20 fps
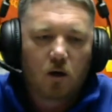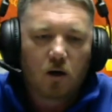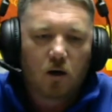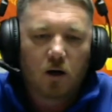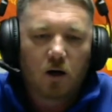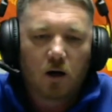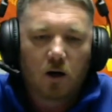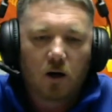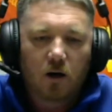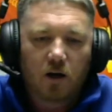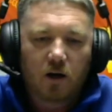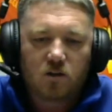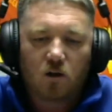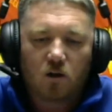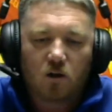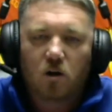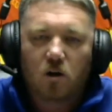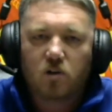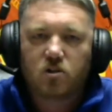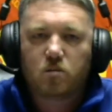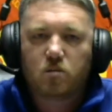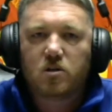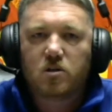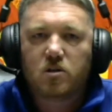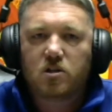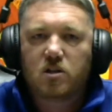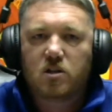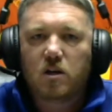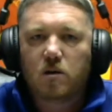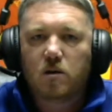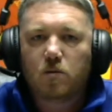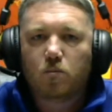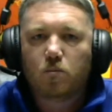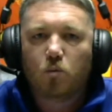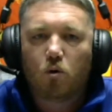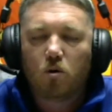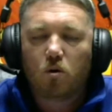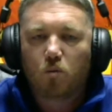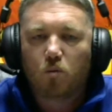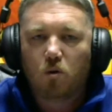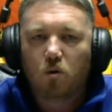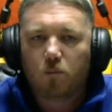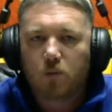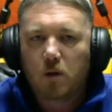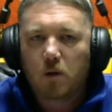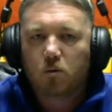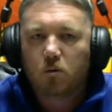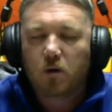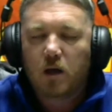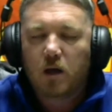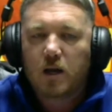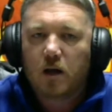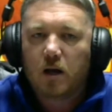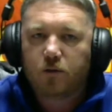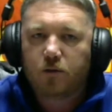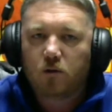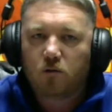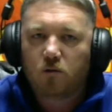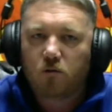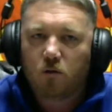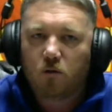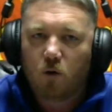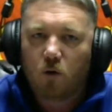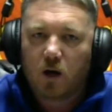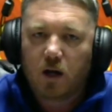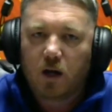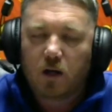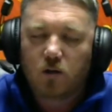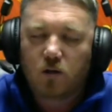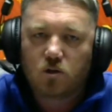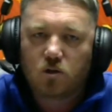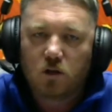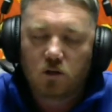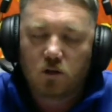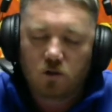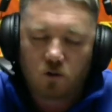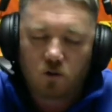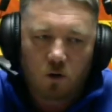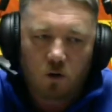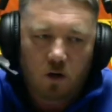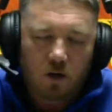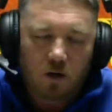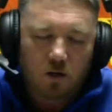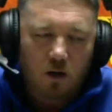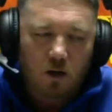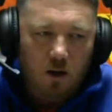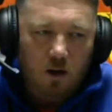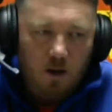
Uh, it's awesome to see more and more people get out there to the range and doing it.